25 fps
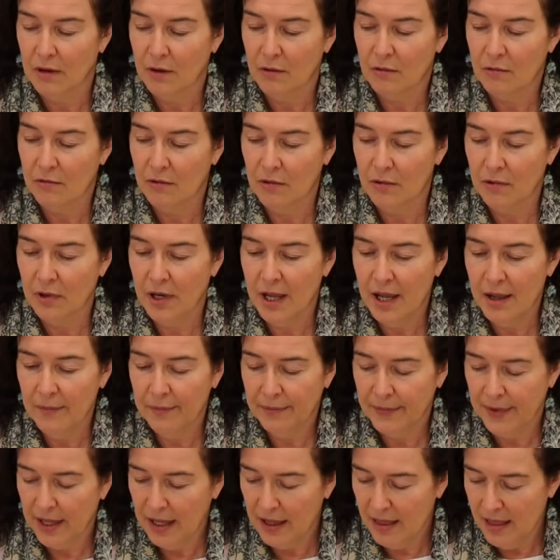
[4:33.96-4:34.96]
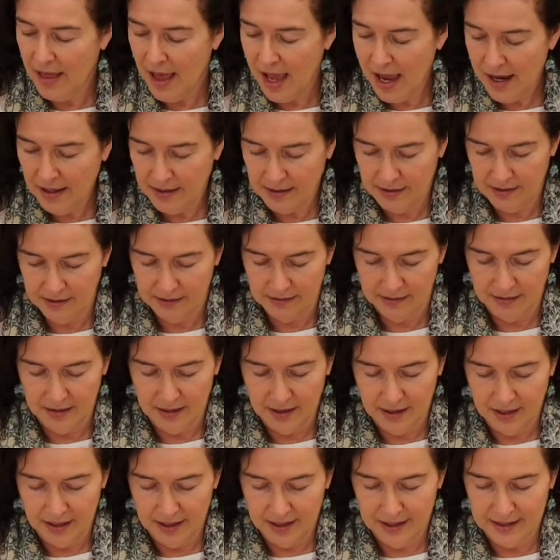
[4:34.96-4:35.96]
ruler in that.
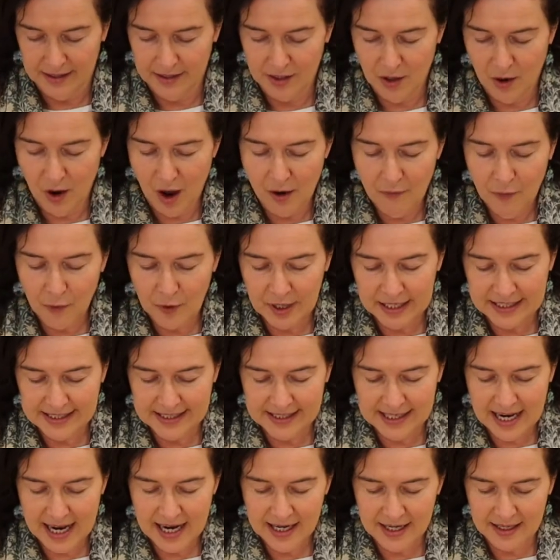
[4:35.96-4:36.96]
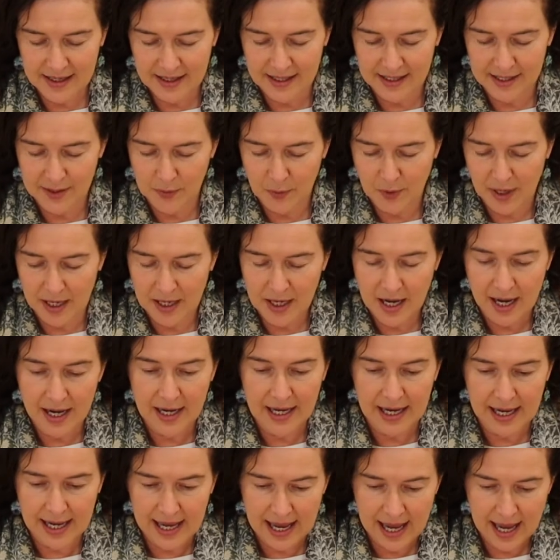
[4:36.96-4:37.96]
So I've already started this one, and
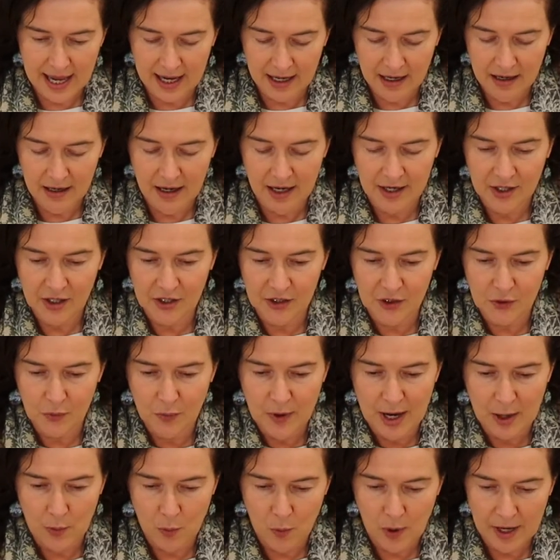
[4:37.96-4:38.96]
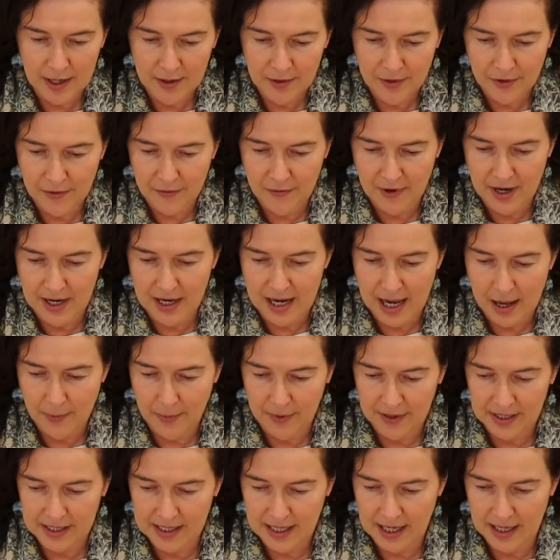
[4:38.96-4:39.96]
again I just ran one thread up
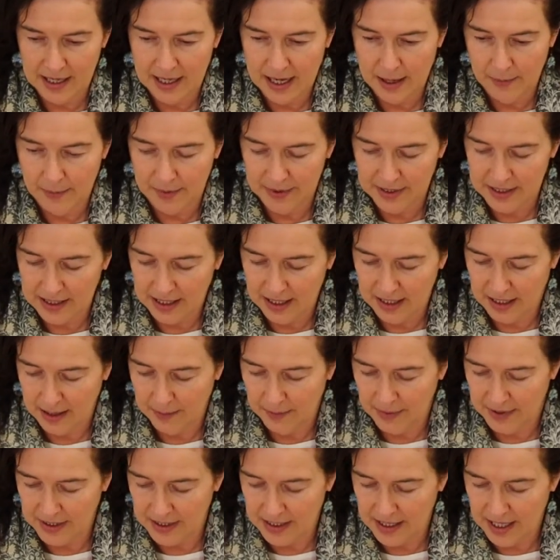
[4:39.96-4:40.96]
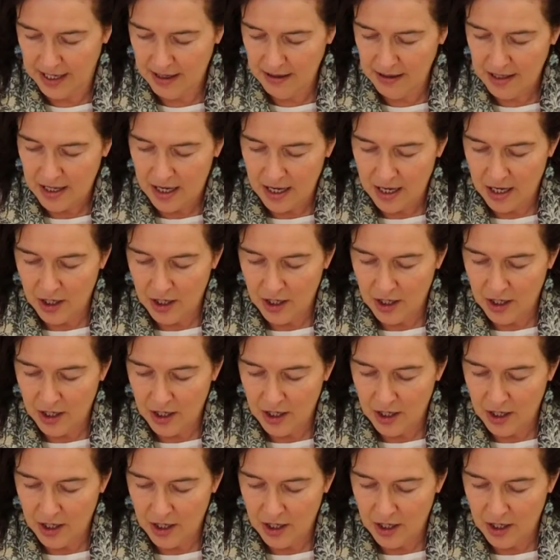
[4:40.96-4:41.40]
and down, up and down, up and down,